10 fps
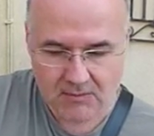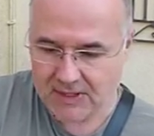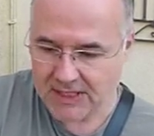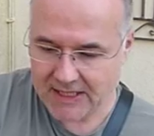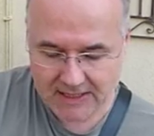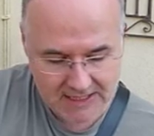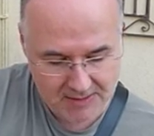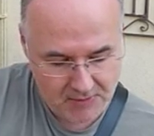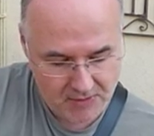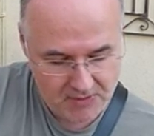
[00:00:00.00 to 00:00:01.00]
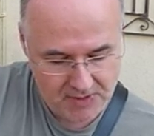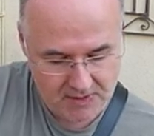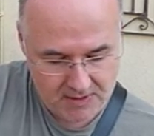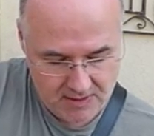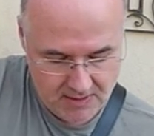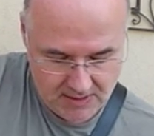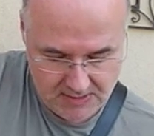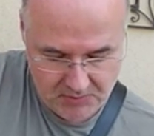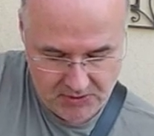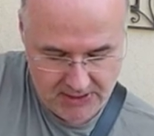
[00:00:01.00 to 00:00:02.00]
had it capoed,
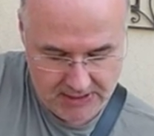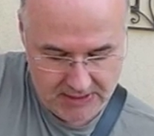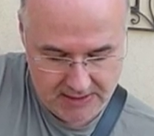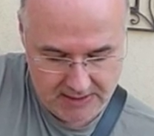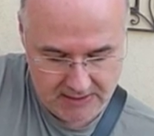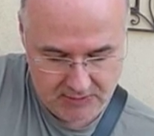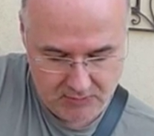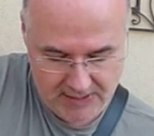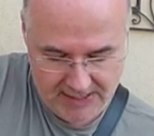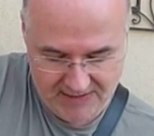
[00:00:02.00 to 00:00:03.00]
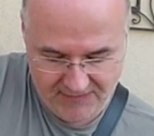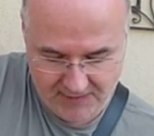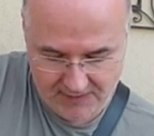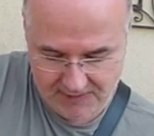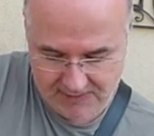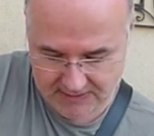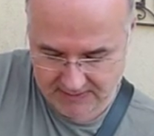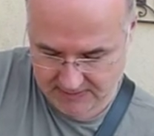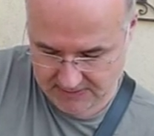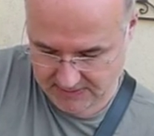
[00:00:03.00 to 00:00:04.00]
I put it under to wherever
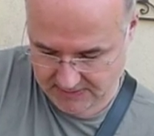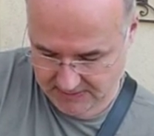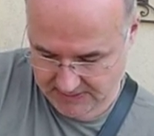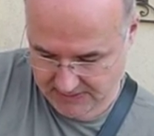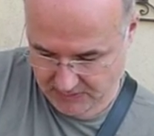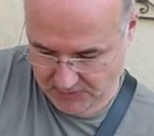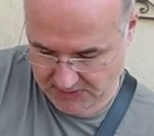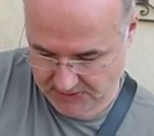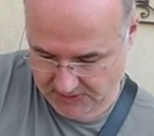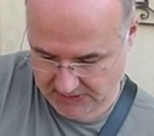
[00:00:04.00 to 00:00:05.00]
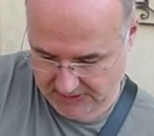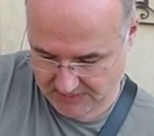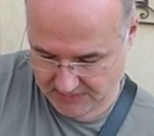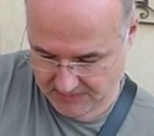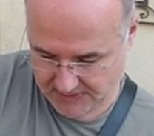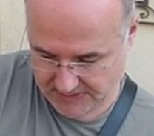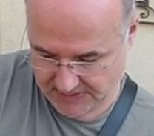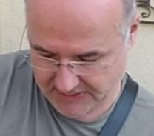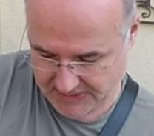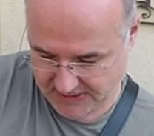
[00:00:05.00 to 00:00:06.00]
it was,
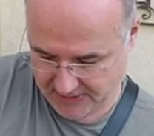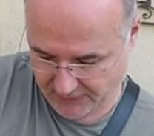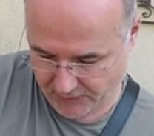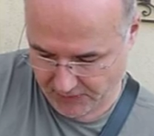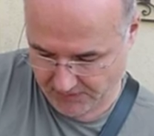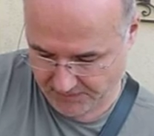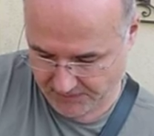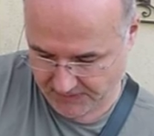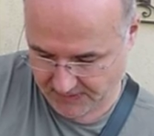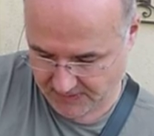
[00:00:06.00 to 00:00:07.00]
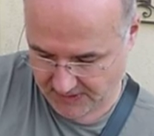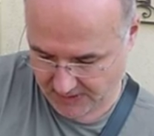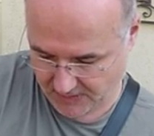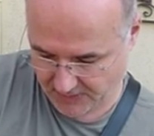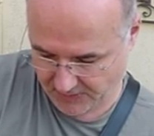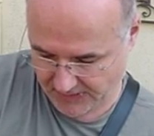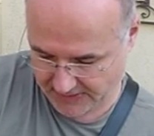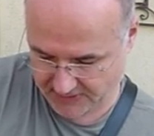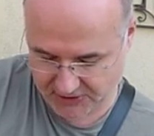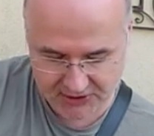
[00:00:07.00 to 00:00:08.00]
had enough room to go under
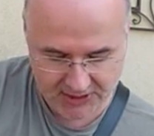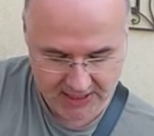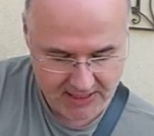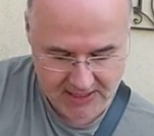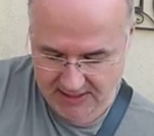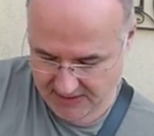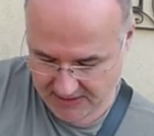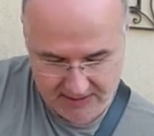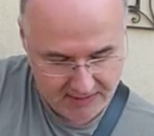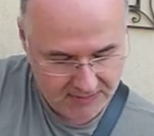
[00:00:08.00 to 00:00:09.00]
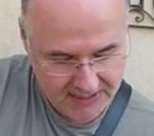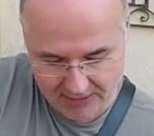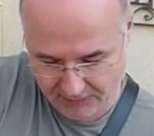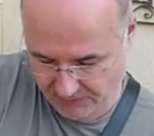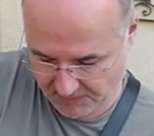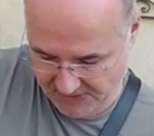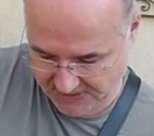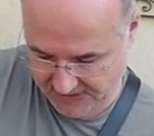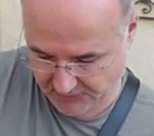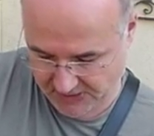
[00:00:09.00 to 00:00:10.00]
without touching it. And then I would count from there
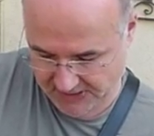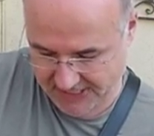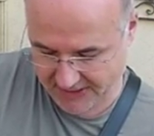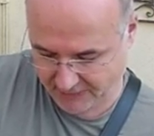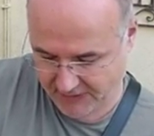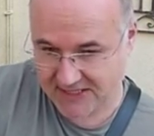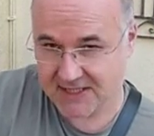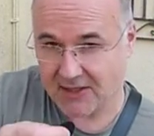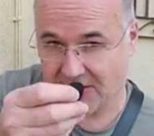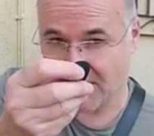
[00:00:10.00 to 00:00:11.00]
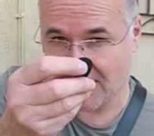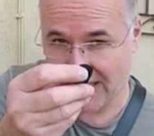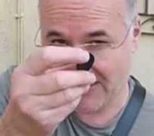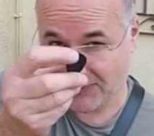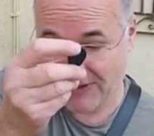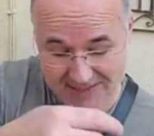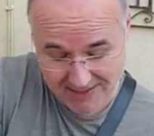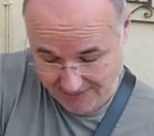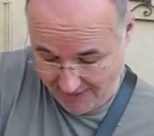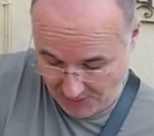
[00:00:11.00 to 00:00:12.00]
and say, right, 8 frets under, 8 frets
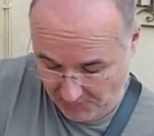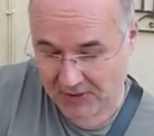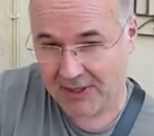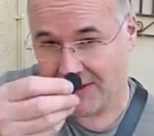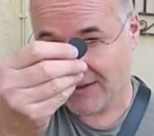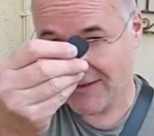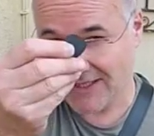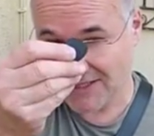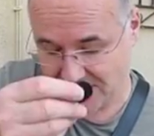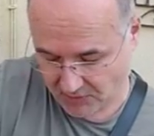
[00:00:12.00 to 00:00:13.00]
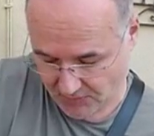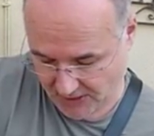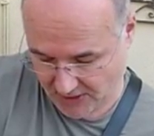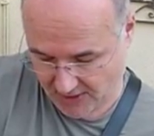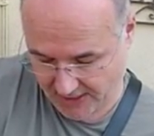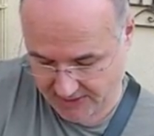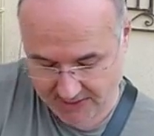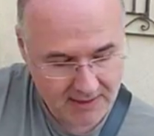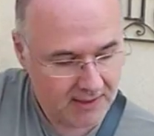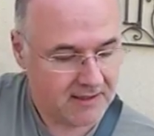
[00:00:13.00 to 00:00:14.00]
up, this is the right height.
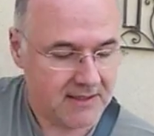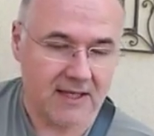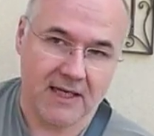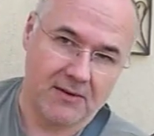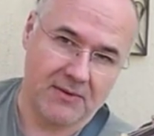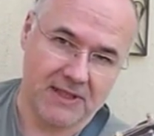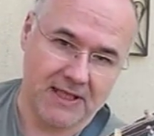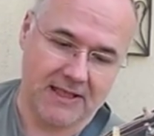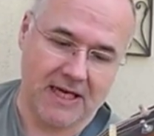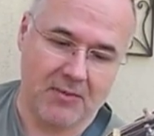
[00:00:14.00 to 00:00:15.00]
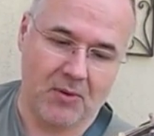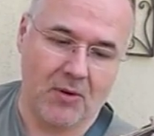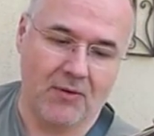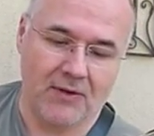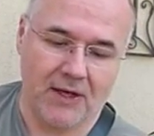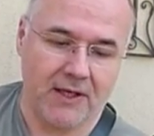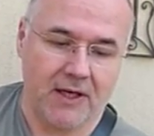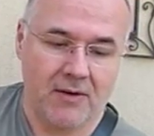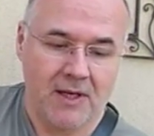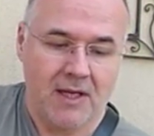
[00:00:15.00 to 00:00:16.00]
So then I would take the capo off and I'd go